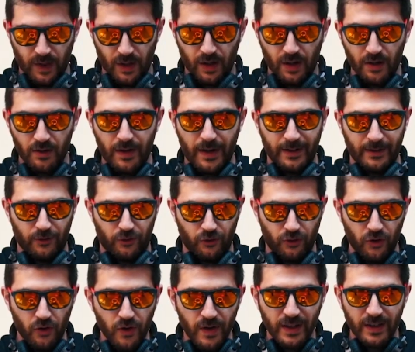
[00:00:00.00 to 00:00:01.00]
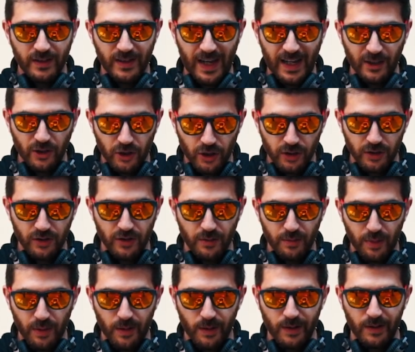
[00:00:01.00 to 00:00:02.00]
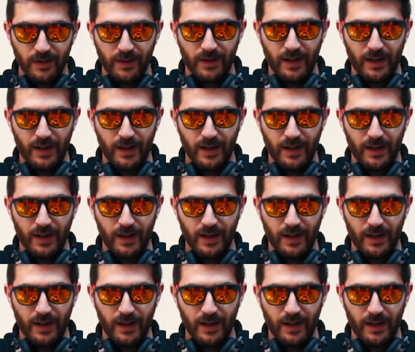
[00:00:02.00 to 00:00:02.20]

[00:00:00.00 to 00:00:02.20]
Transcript: Alright, so it's adjustable